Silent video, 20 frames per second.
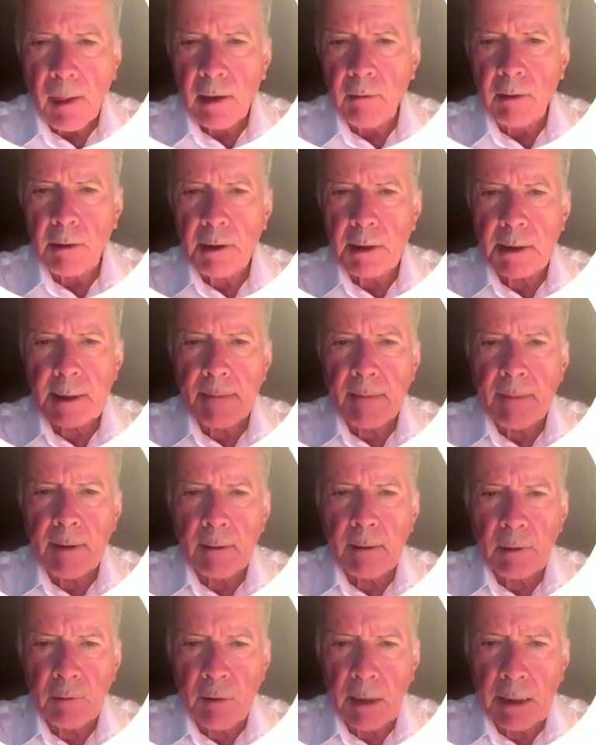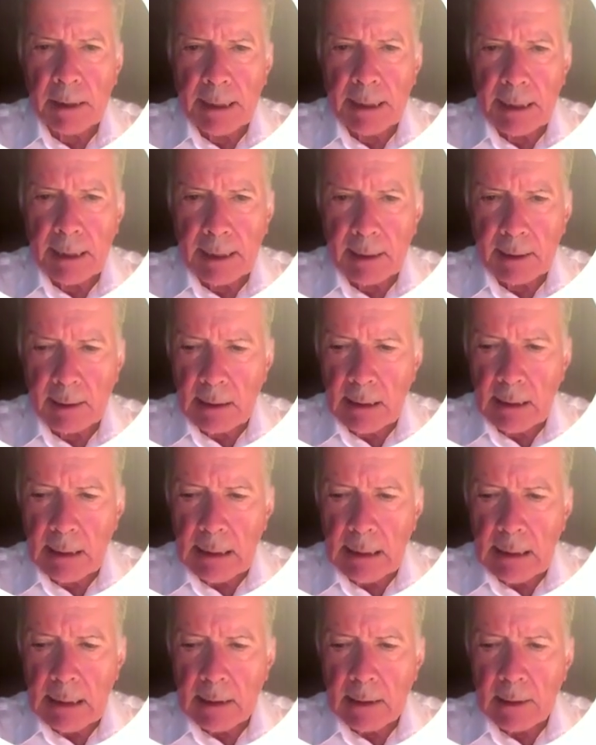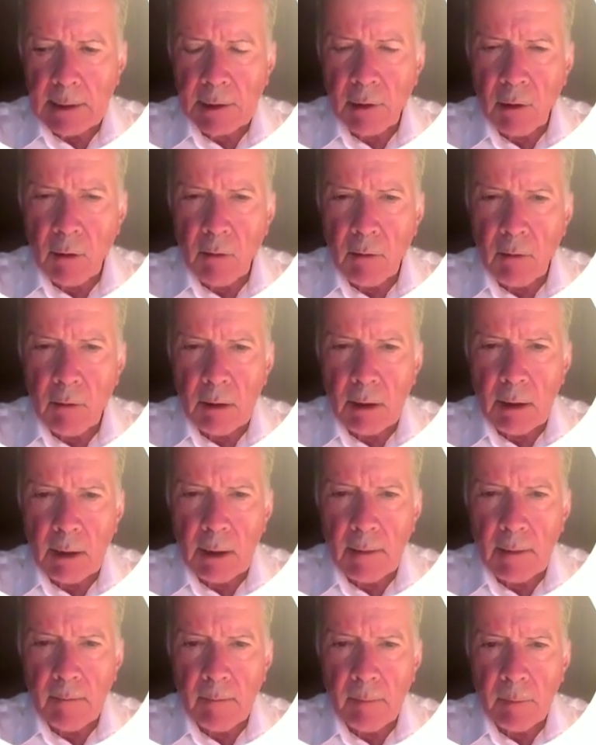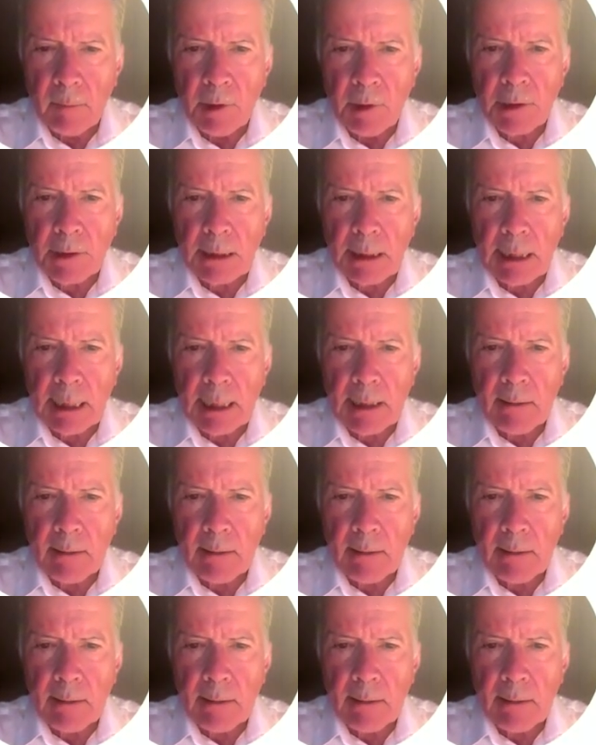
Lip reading: which is about 20 eggs. So most